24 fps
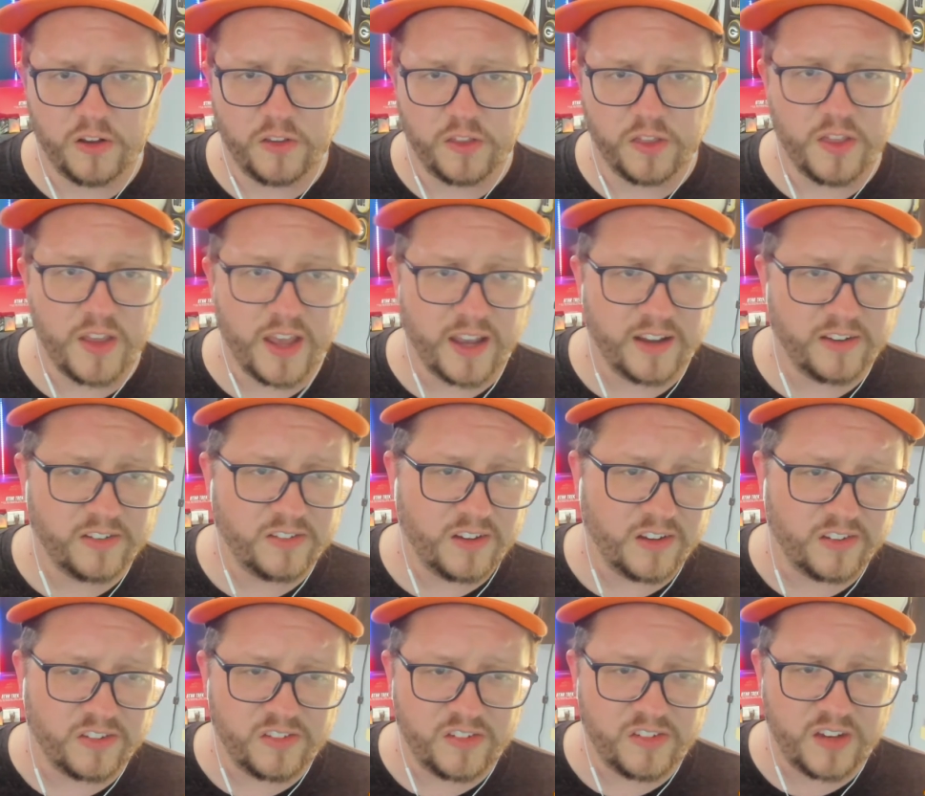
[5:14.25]
Next
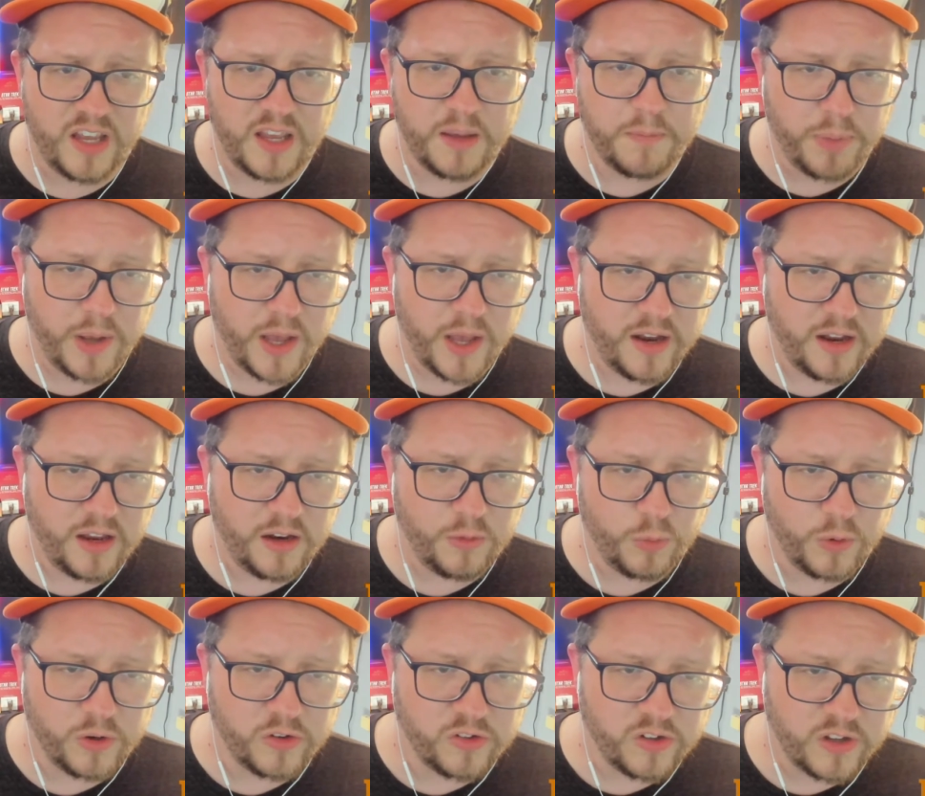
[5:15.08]
is Team Pennant,
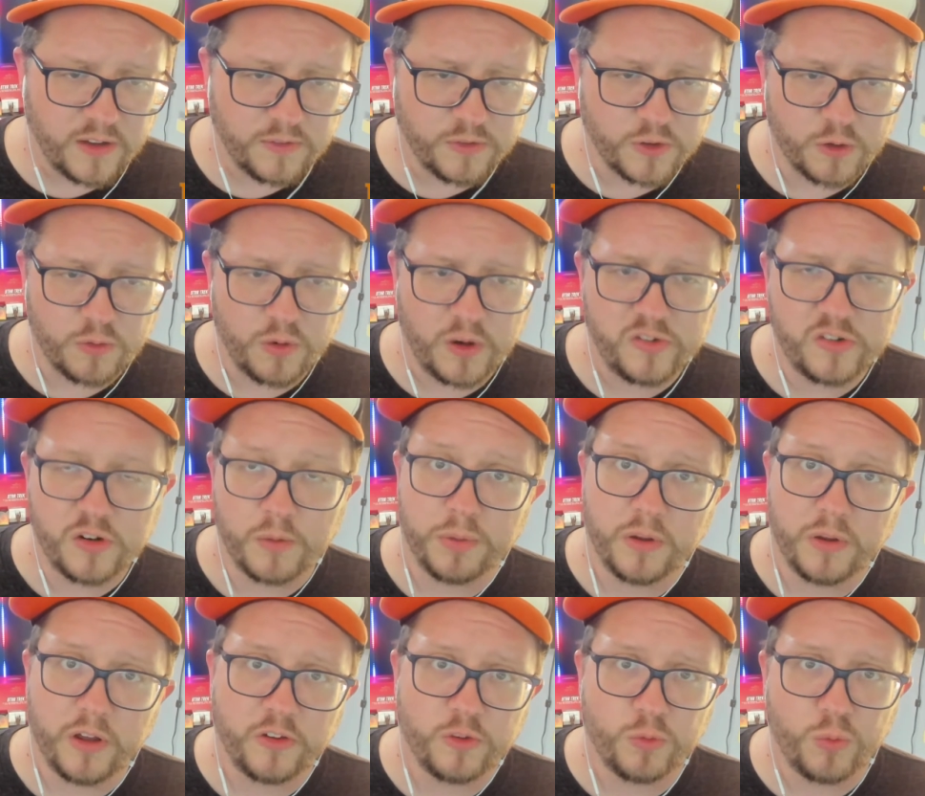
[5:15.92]
which gives a creature
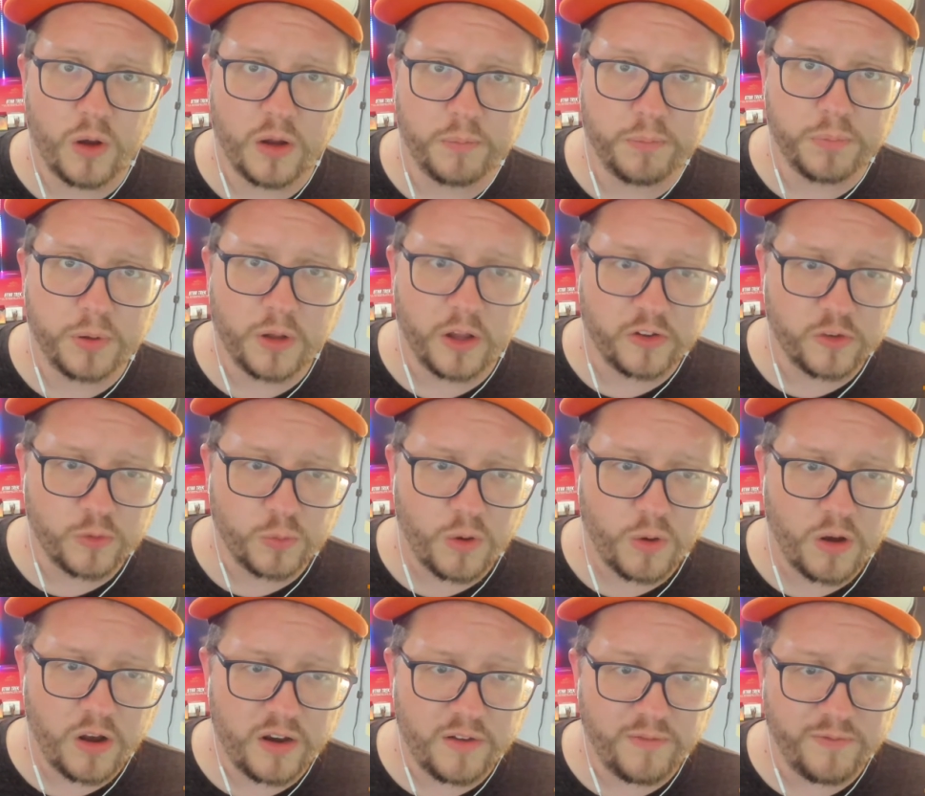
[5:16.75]

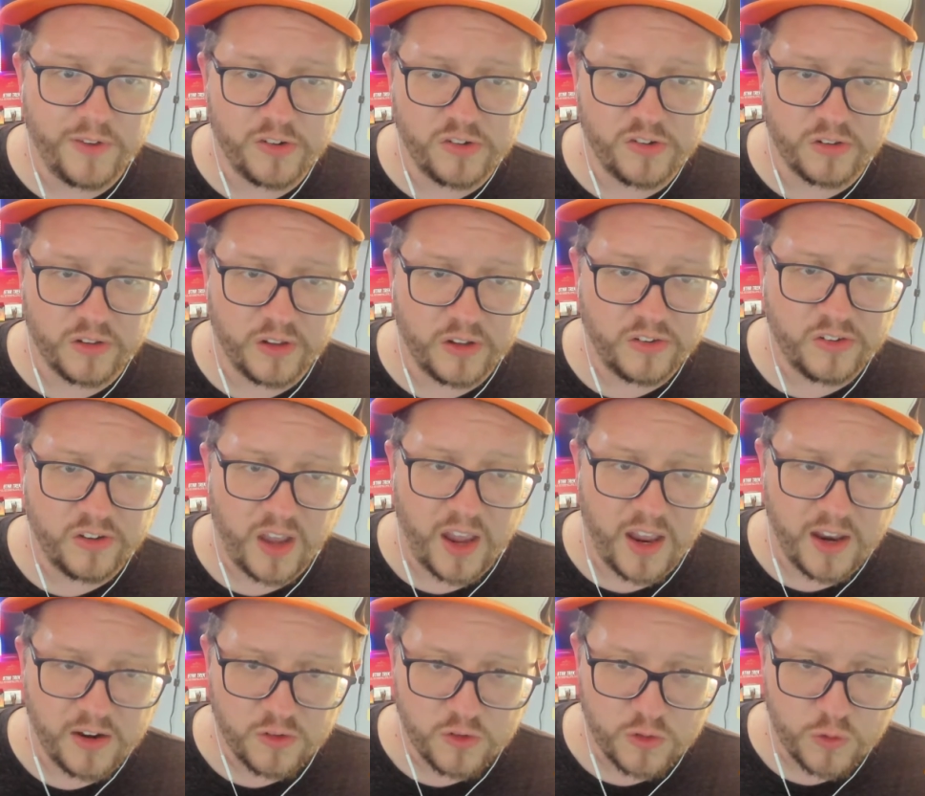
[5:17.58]
+1/+1, vigilance,
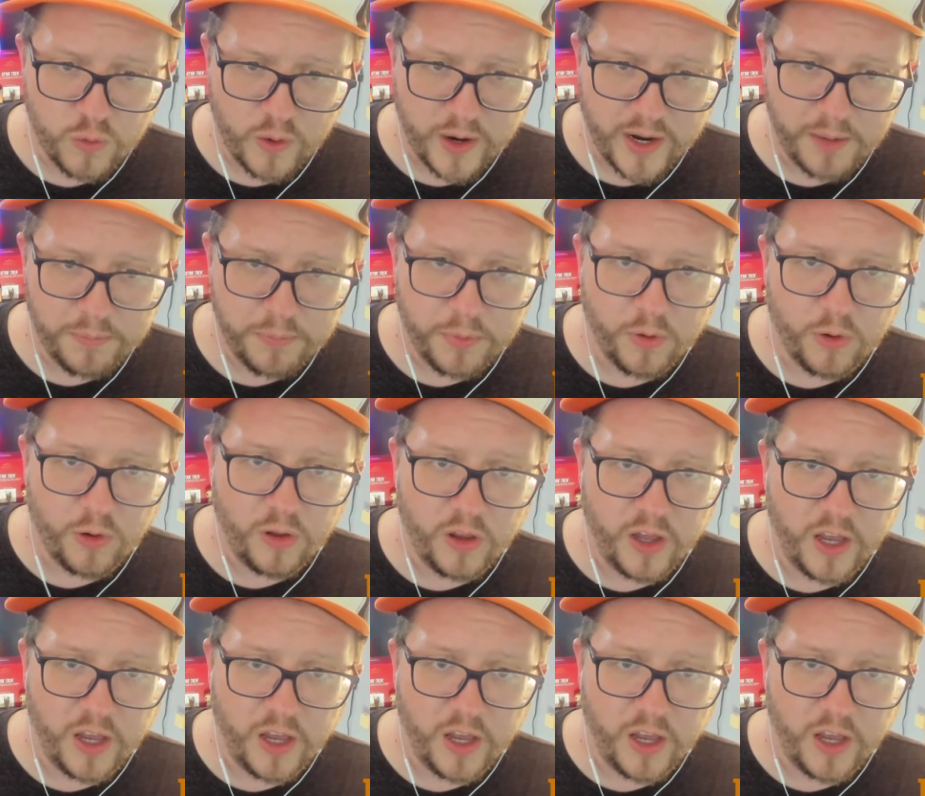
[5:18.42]
and trample.